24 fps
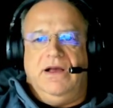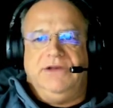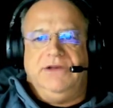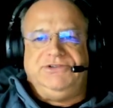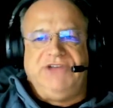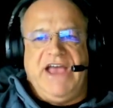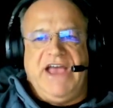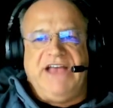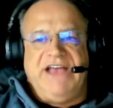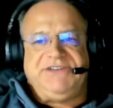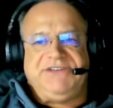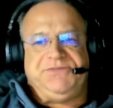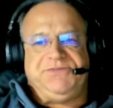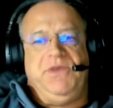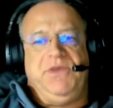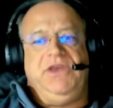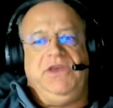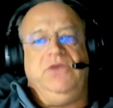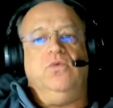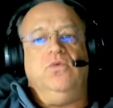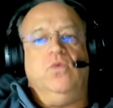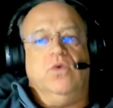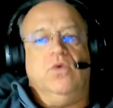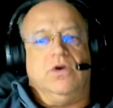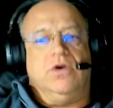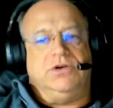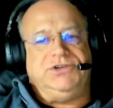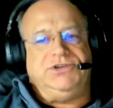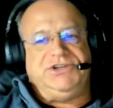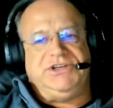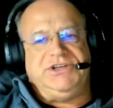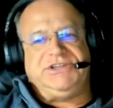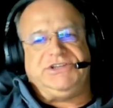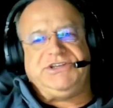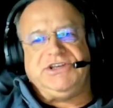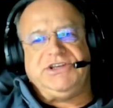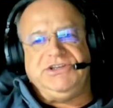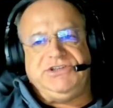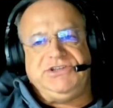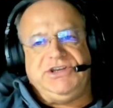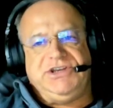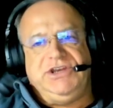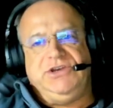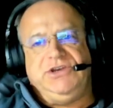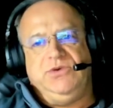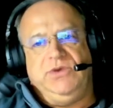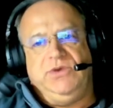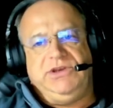Jasmine, we're just
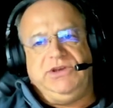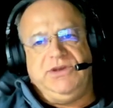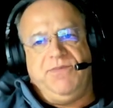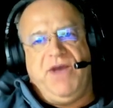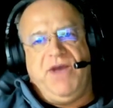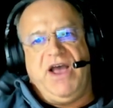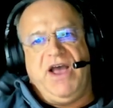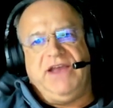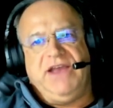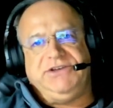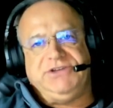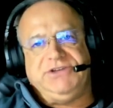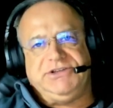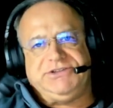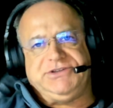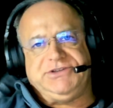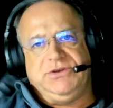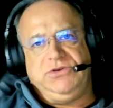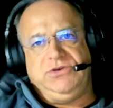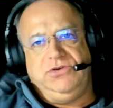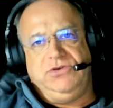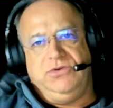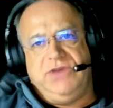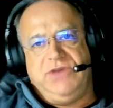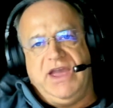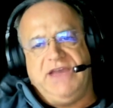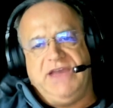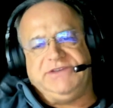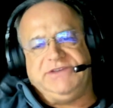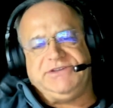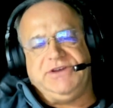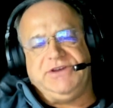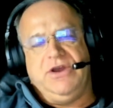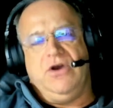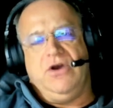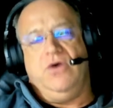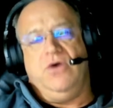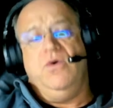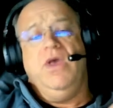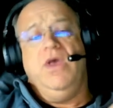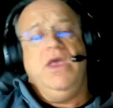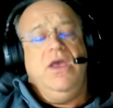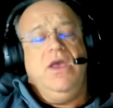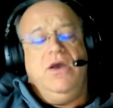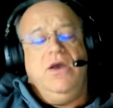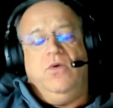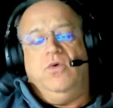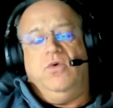continuing to buy. Just so you guys know,
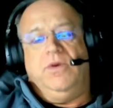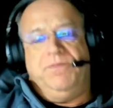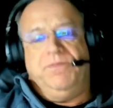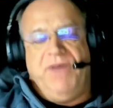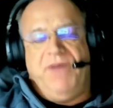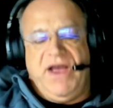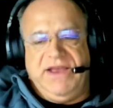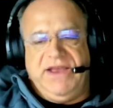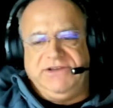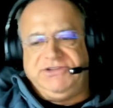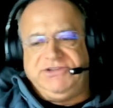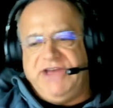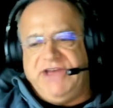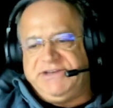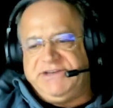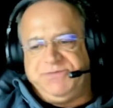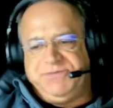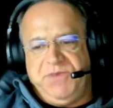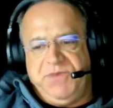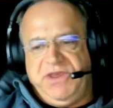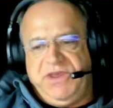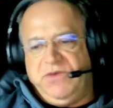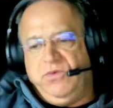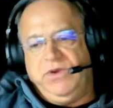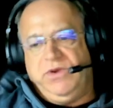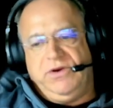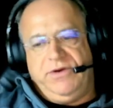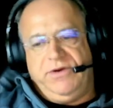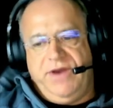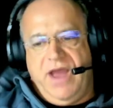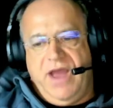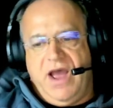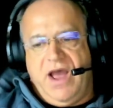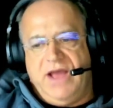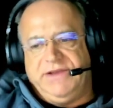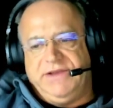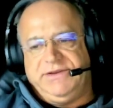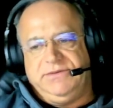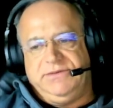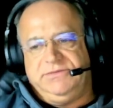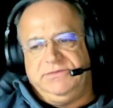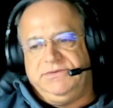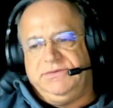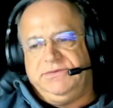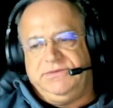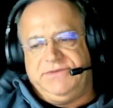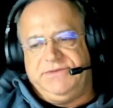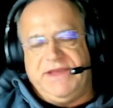we're buying Jasmine, and we are not.
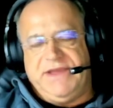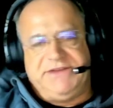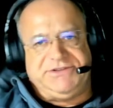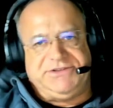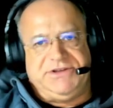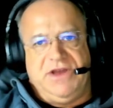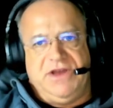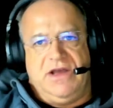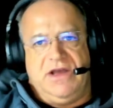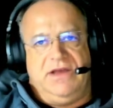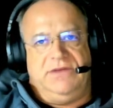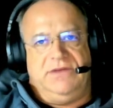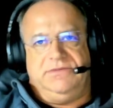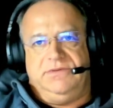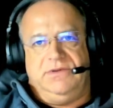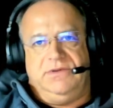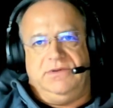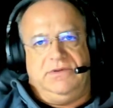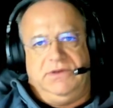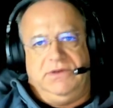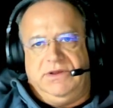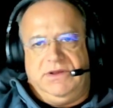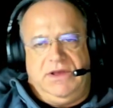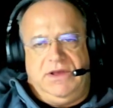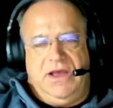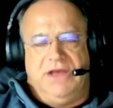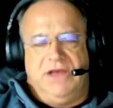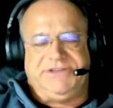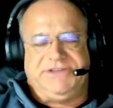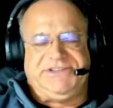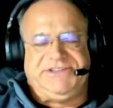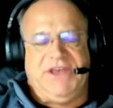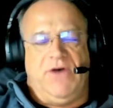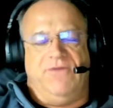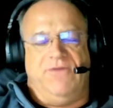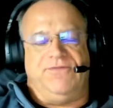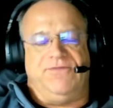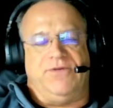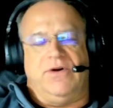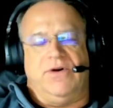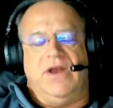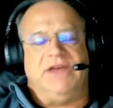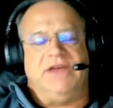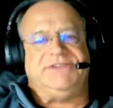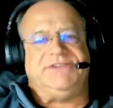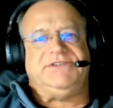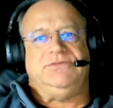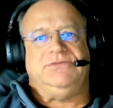That's not. a sell for
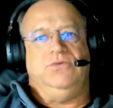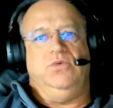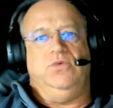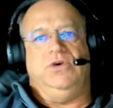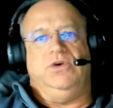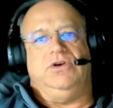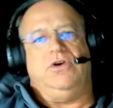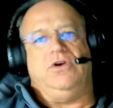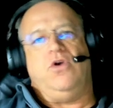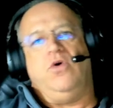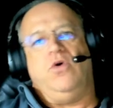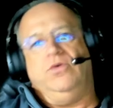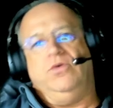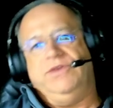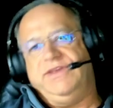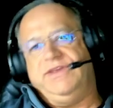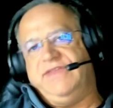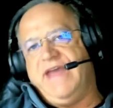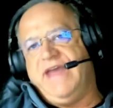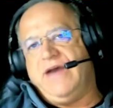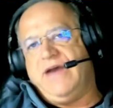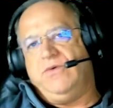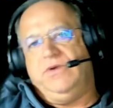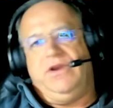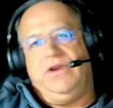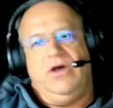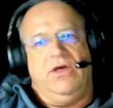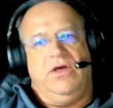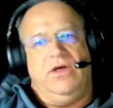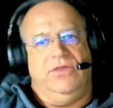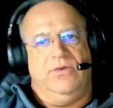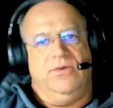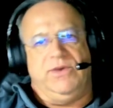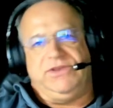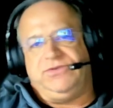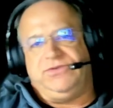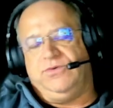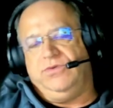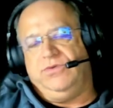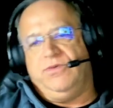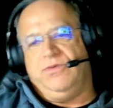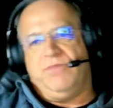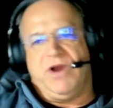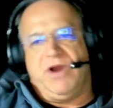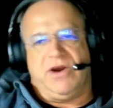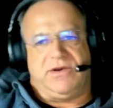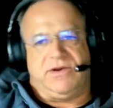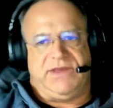us. We're holding that one all the way through the
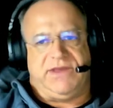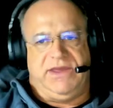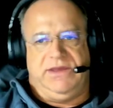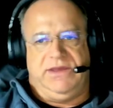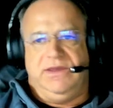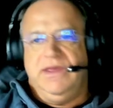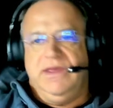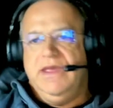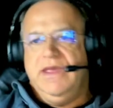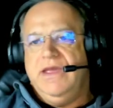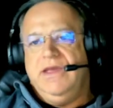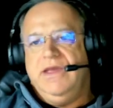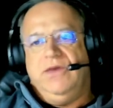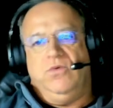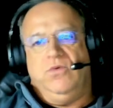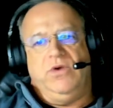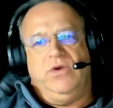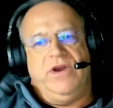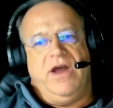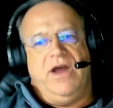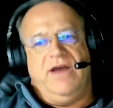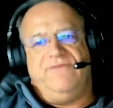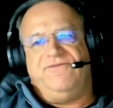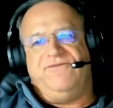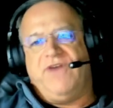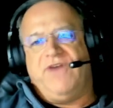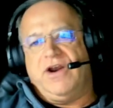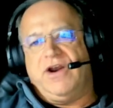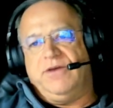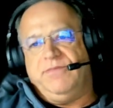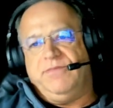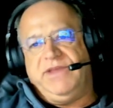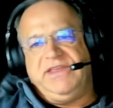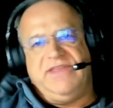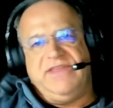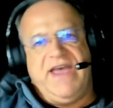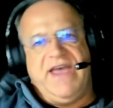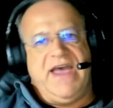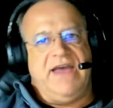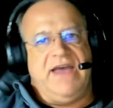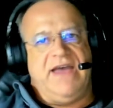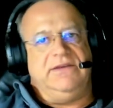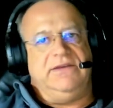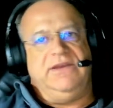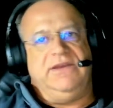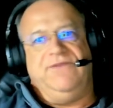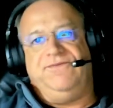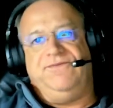market, and we're not farming
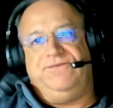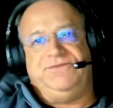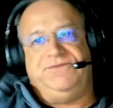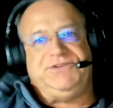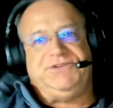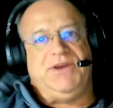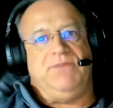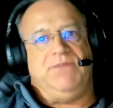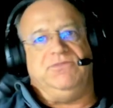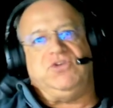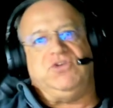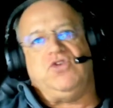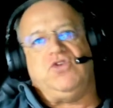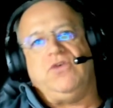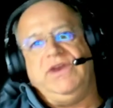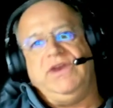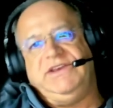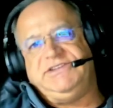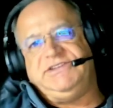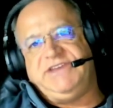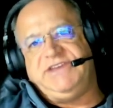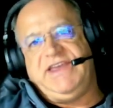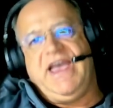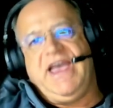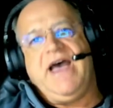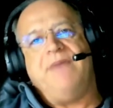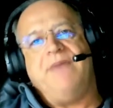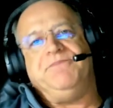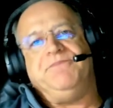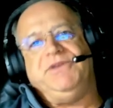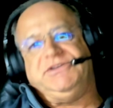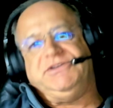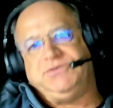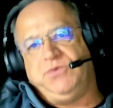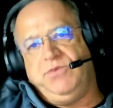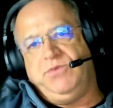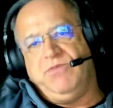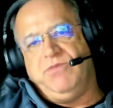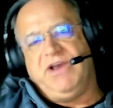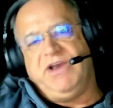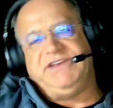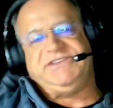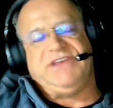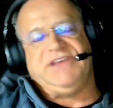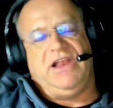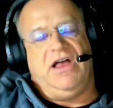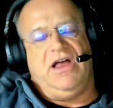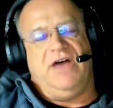that. If something crazy happens, we might
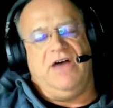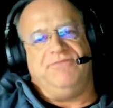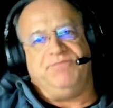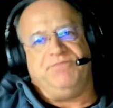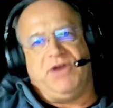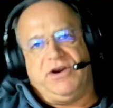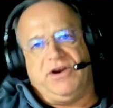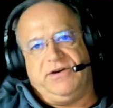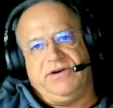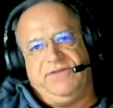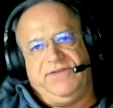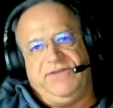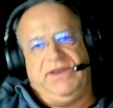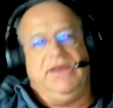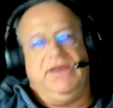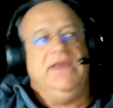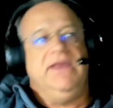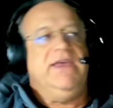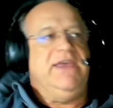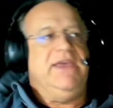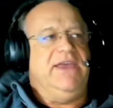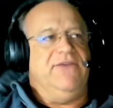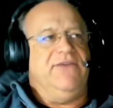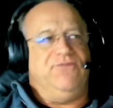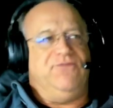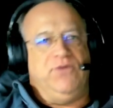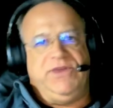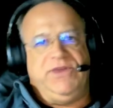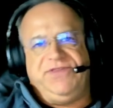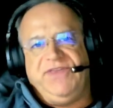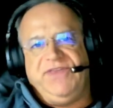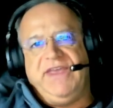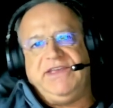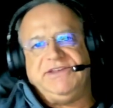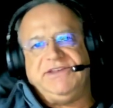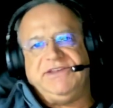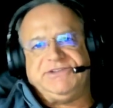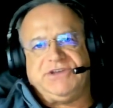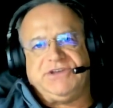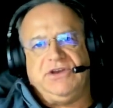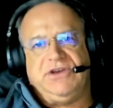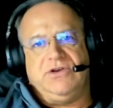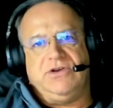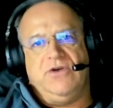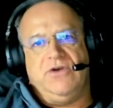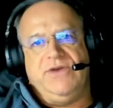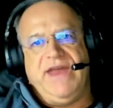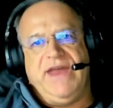sell off part of it if we think it's going
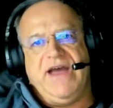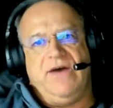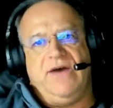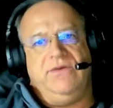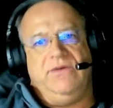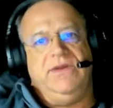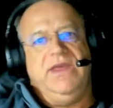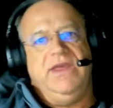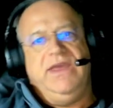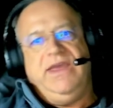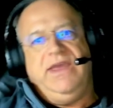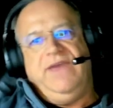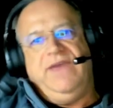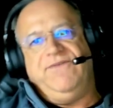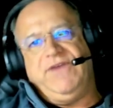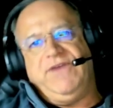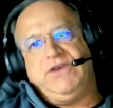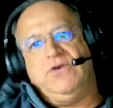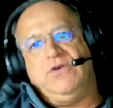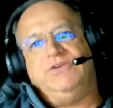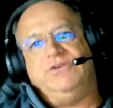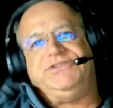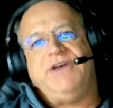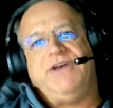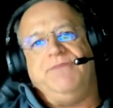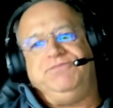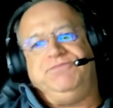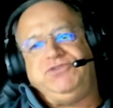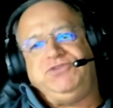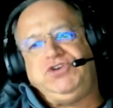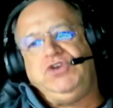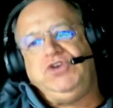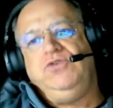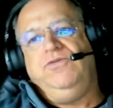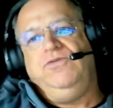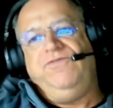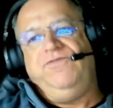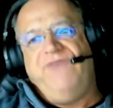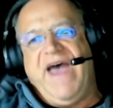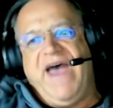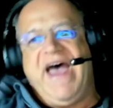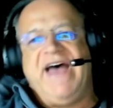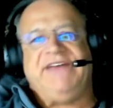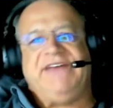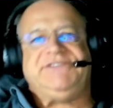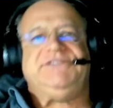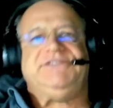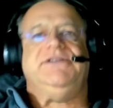to go down. If it goes up too
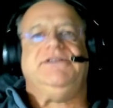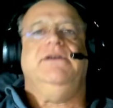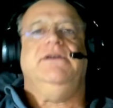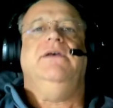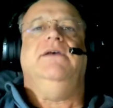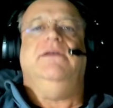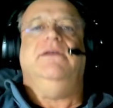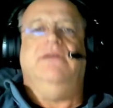fast,